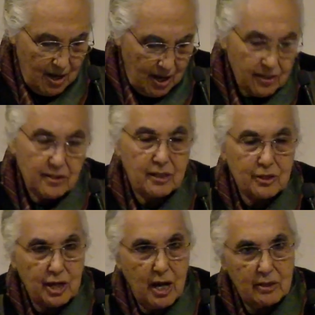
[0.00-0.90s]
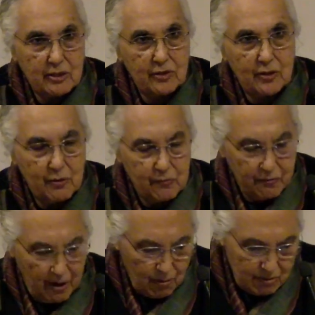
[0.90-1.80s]
Arthashastra
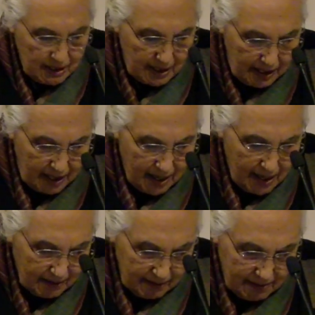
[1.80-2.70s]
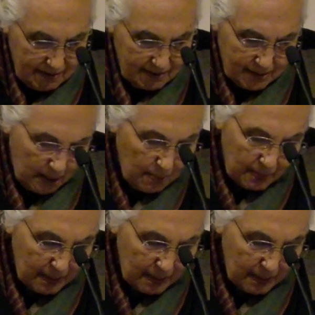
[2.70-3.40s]
of Kautilya, some